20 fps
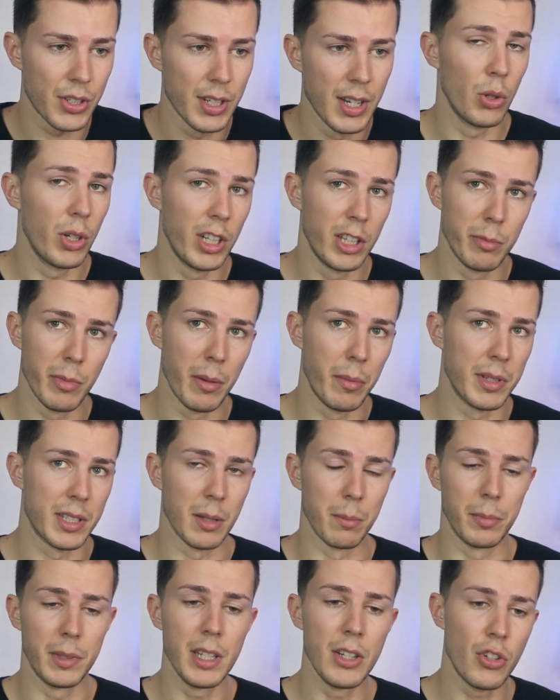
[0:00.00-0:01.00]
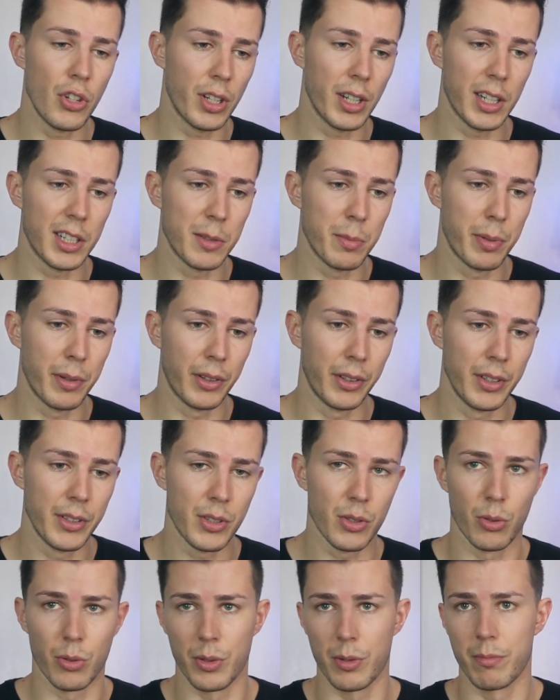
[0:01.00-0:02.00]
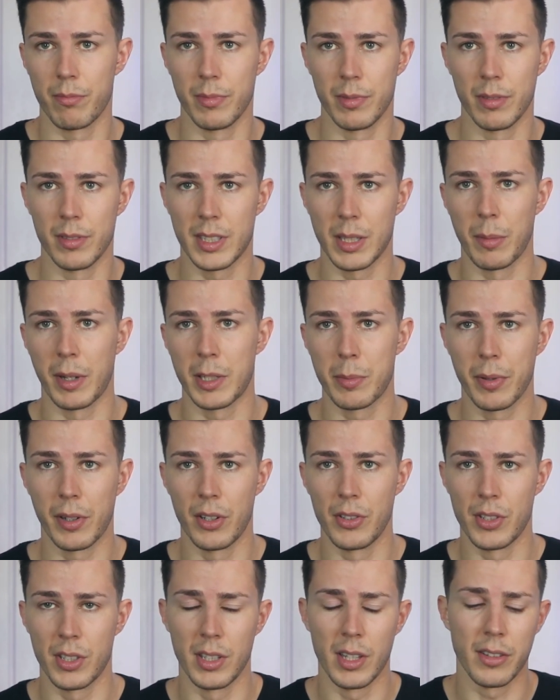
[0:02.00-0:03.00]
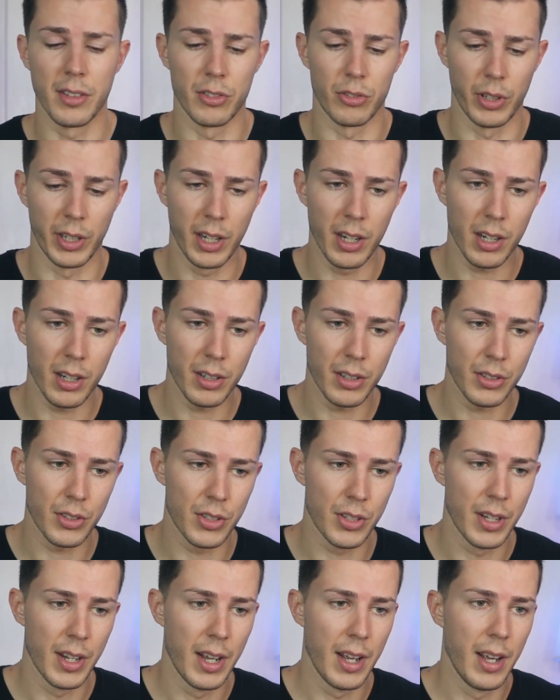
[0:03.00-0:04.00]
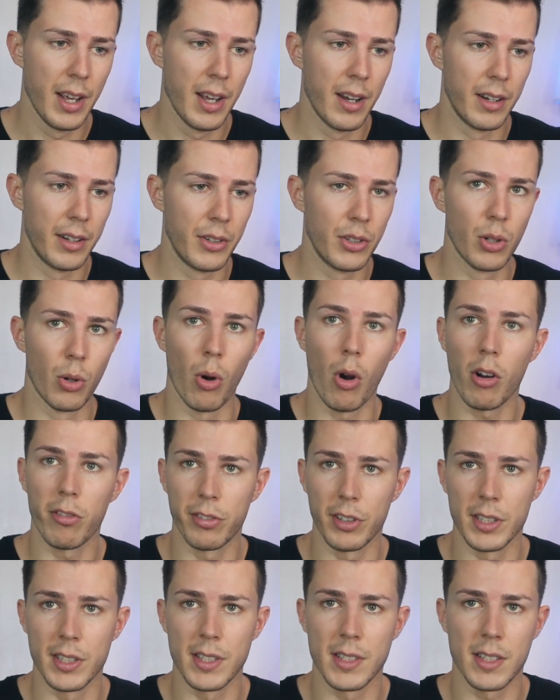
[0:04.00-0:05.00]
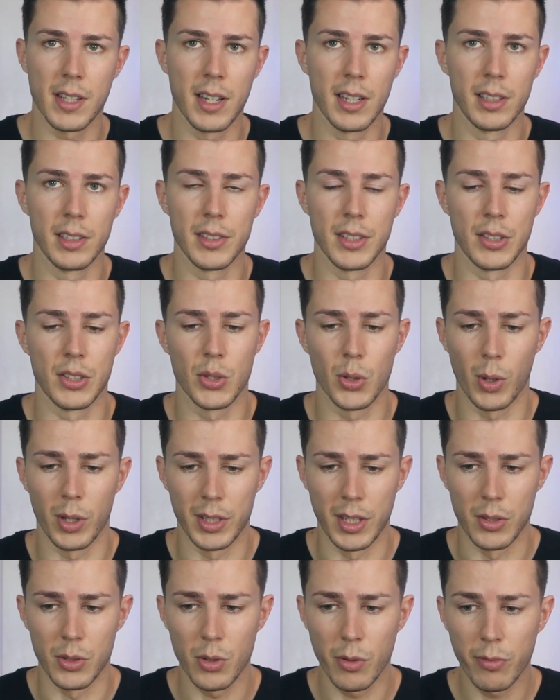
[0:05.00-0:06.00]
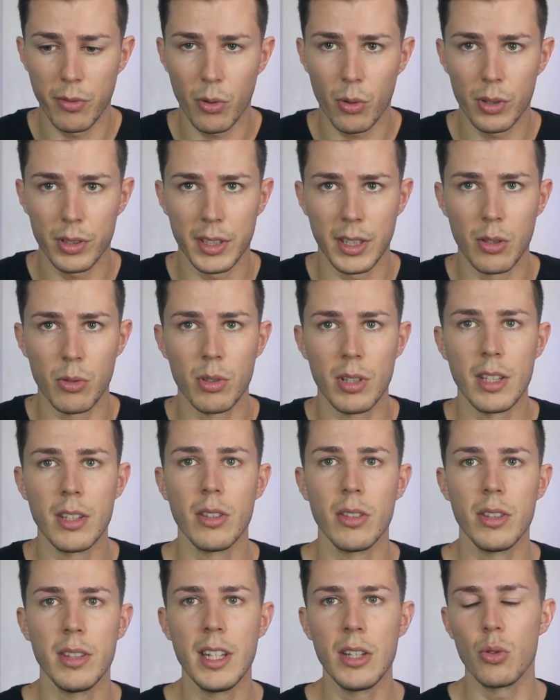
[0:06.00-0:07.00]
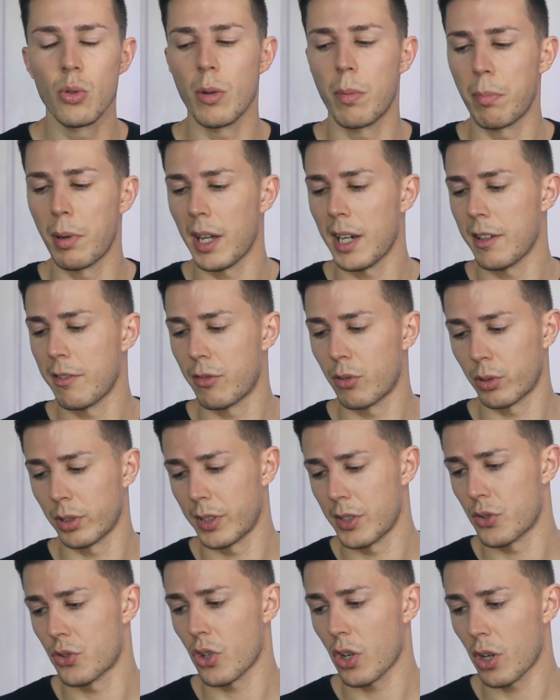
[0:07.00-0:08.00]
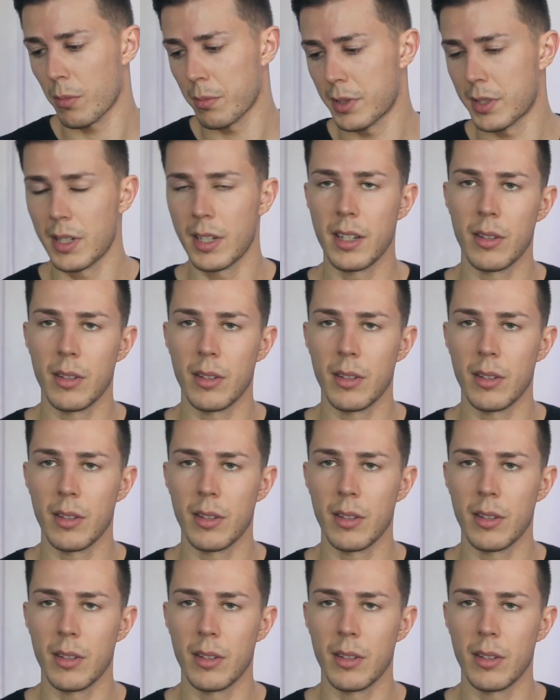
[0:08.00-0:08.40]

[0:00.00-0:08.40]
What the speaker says: You need maybe some teaching experience or some experience in other regards, you know, office skills and so on and so forth. And you need to apply for these jobs